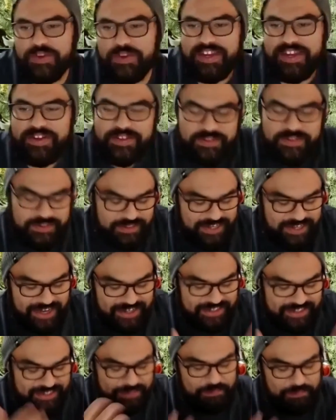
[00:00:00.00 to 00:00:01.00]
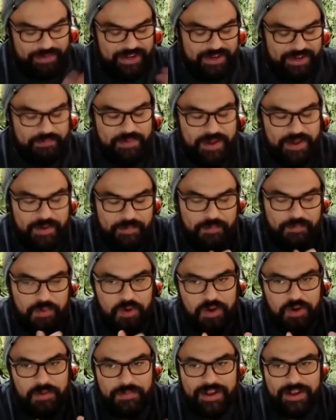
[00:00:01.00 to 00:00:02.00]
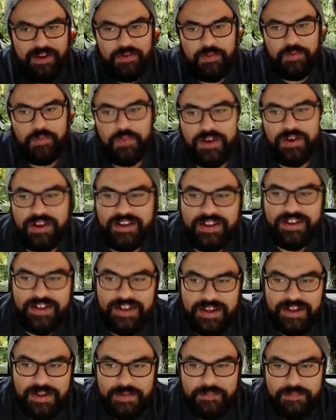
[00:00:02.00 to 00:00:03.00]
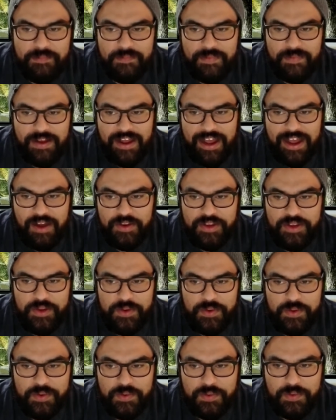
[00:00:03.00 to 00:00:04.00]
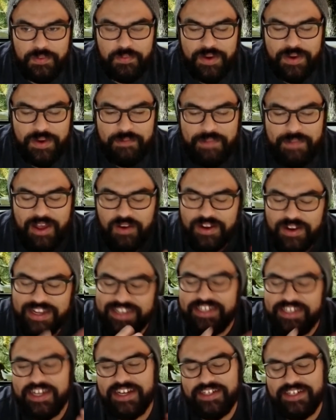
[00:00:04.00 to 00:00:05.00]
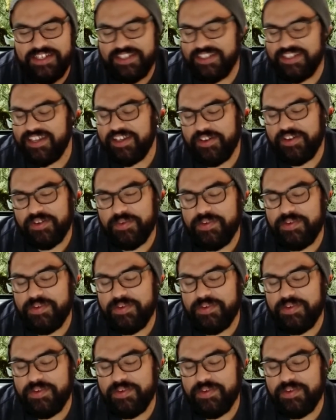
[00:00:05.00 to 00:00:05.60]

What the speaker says: Can you kind of speak about more about what how you went about conducting like your